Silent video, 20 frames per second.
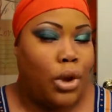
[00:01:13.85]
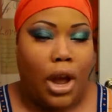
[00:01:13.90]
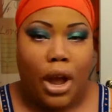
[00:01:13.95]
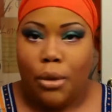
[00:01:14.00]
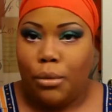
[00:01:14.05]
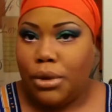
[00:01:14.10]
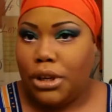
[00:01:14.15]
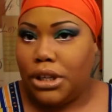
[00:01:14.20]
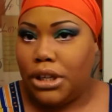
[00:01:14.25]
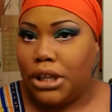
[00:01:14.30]

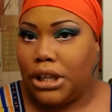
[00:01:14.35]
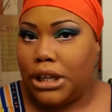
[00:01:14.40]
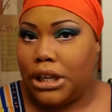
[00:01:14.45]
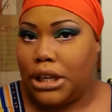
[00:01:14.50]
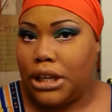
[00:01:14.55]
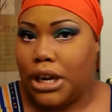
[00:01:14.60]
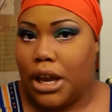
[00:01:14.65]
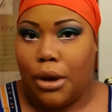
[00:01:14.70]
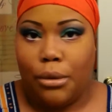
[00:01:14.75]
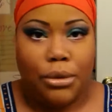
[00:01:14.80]
How we
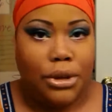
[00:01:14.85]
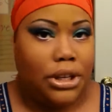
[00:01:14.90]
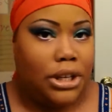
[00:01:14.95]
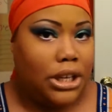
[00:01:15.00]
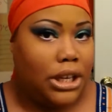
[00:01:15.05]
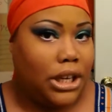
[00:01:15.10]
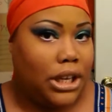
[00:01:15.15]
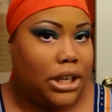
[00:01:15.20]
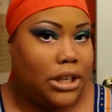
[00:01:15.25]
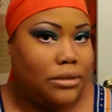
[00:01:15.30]
looking?
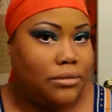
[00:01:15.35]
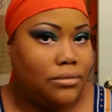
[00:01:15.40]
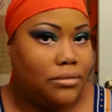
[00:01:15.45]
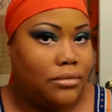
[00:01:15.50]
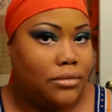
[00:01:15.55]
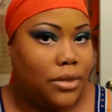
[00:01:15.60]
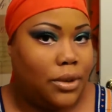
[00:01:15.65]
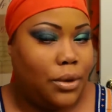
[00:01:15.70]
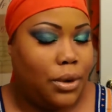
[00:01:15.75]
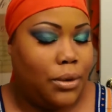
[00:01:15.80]

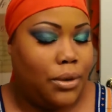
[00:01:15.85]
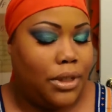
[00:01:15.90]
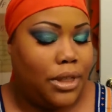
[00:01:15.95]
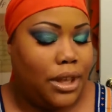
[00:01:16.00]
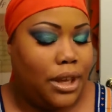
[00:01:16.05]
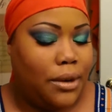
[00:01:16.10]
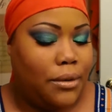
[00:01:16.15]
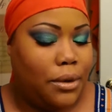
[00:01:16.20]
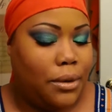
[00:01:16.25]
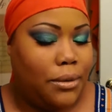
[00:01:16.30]
What do we
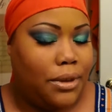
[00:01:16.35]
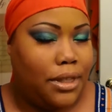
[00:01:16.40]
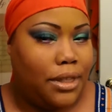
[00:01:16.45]
think?